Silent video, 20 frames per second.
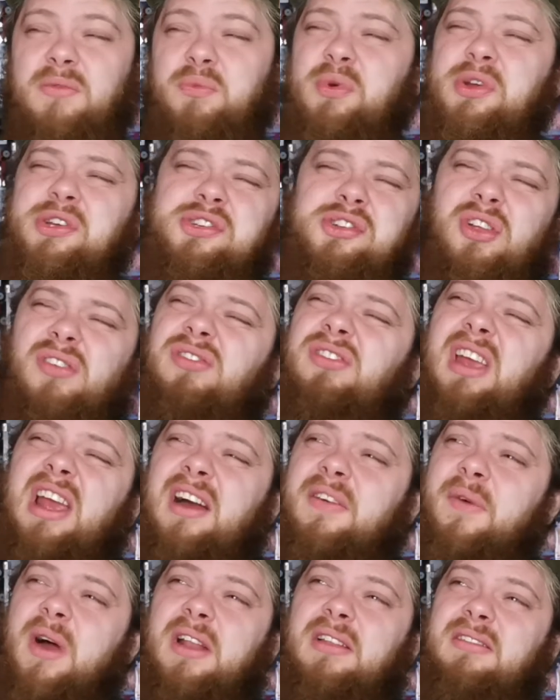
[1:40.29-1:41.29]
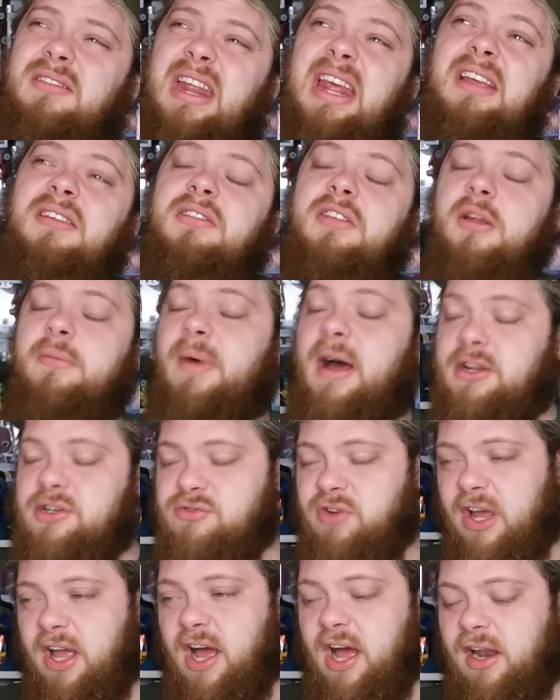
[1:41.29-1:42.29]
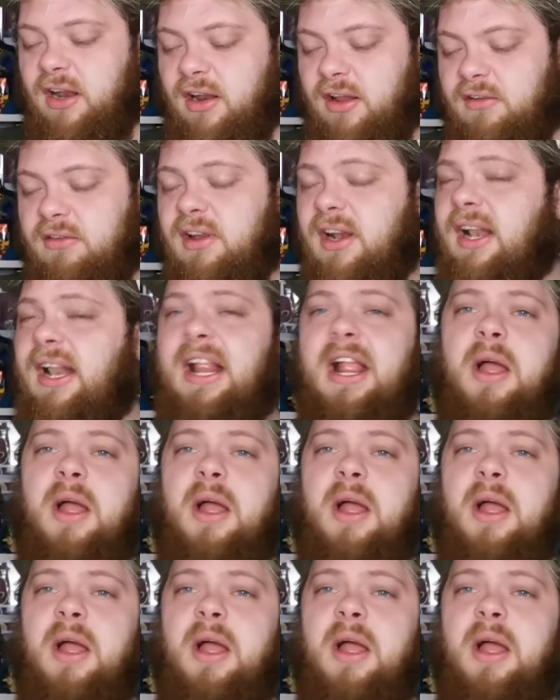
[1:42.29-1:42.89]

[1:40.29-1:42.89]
We should see a decent match regardless,